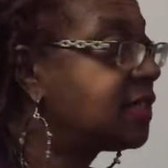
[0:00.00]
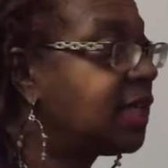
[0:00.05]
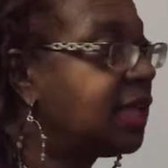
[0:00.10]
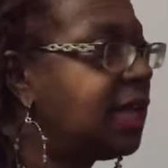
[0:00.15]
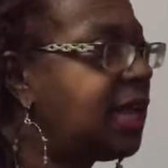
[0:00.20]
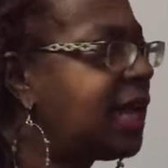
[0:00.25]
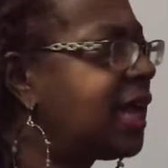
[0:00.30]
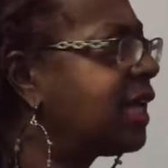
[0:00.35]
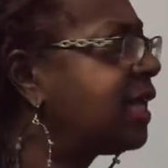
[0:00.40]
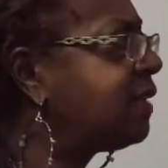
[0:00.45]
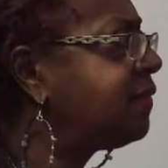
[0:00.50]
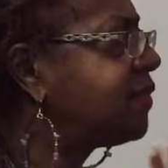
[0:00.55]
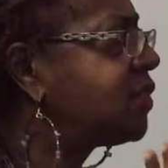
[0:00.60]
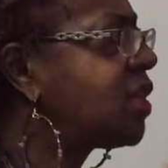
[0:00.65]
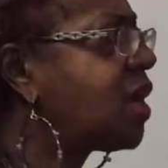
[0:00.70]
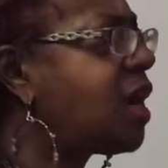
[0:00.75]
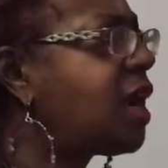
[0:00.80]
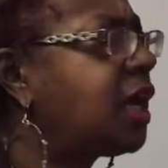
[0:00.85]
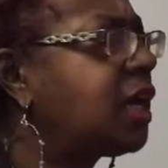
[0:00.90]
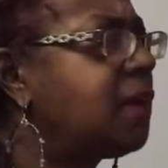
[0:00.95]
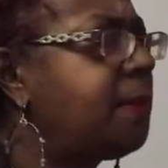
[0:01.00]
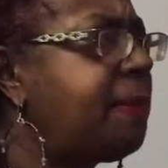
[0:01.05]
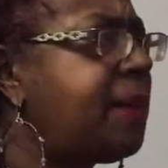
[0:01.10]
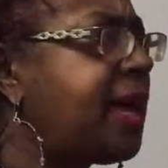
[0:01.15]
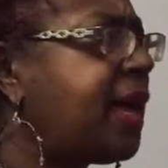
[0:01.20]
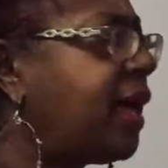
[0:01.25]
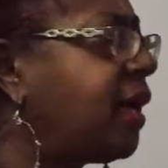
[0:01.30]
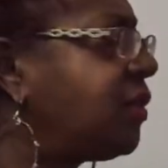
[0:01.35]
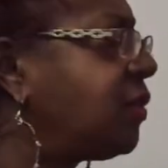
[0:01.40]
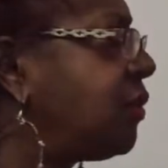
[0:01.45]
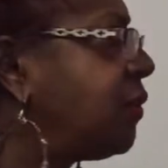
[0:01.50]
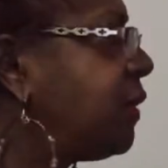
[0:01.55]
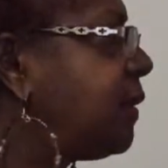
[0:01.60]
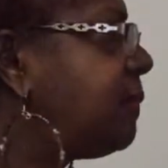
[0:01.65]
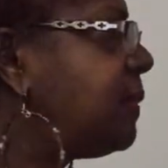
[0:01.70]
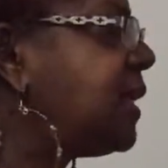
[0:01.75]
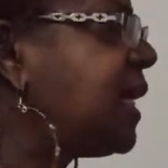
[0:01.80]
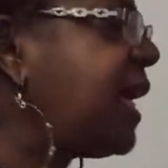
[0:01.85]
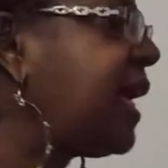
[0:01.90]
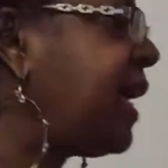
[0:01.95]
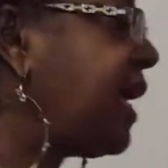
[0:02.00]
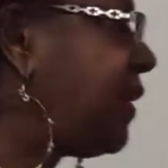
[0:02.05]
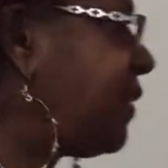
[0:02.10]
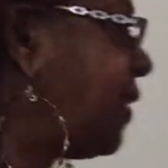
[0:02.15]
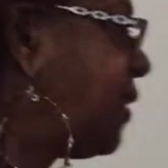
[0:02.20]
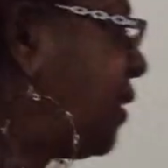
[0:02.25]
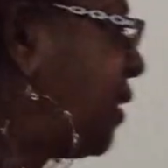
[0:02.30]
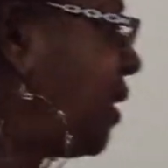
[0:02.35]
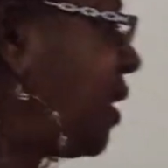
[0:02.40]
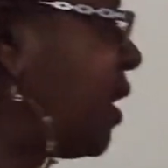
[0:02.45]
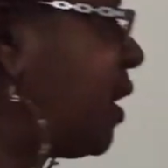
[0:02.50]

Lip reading: there's a lot of talk about crib death in the